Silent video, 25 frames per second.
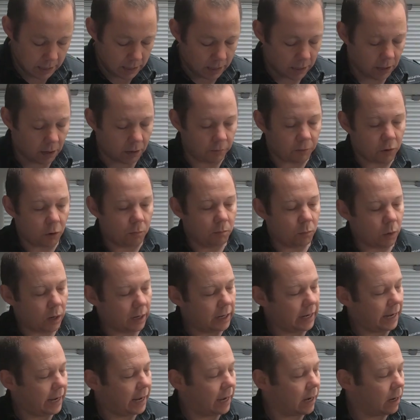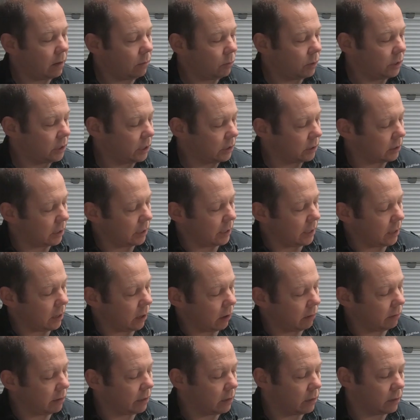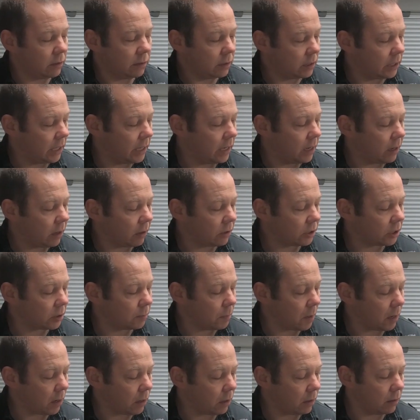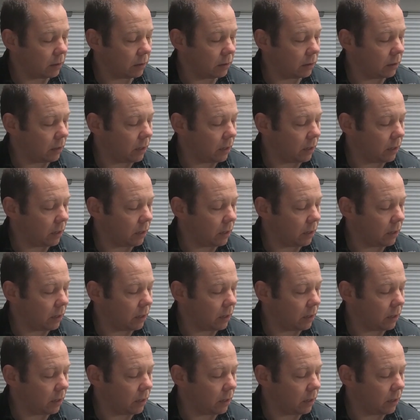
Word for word: And I've got one here, which is the Orion TR Smart